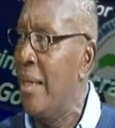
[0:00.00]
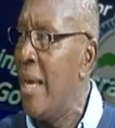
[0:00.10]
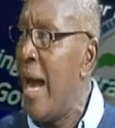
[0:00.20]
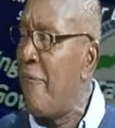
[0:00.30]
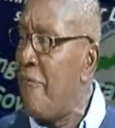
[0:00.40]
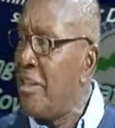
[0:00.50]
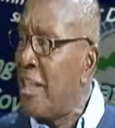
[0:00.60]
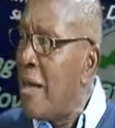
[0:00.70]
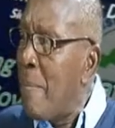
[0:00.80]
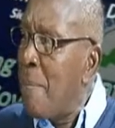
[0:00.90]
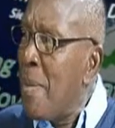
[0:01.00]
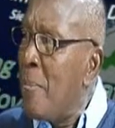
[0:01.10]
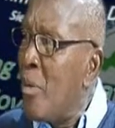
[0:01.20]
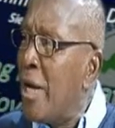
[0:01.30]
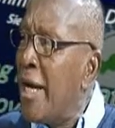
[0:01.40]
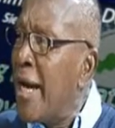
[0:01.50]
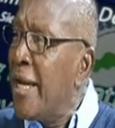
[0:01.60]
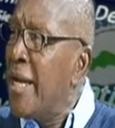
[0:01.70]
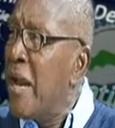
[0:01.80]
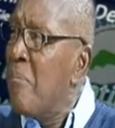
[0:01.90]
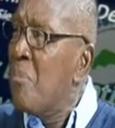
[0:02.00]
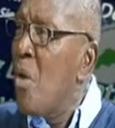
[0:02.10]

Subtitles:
I feel that the people then at them